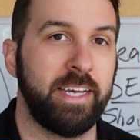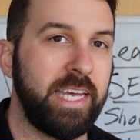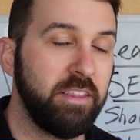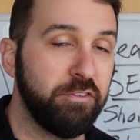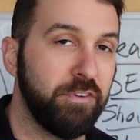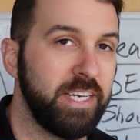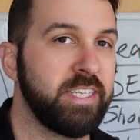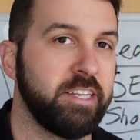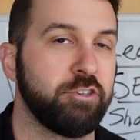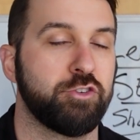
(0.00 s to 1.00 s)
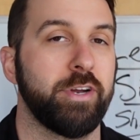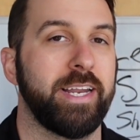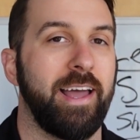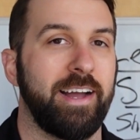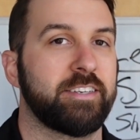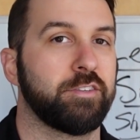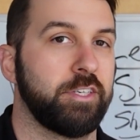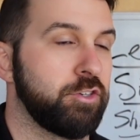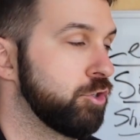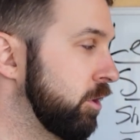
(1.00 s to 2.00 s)
In the fitness industry, an
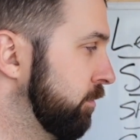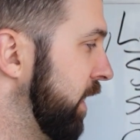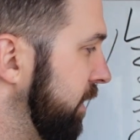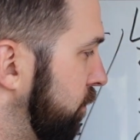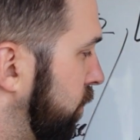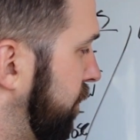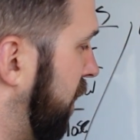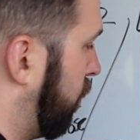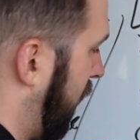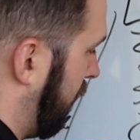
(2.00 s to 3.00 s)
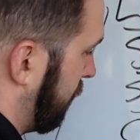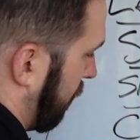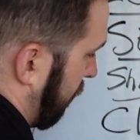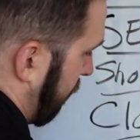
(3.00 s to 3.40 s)
excellent churn rate would be around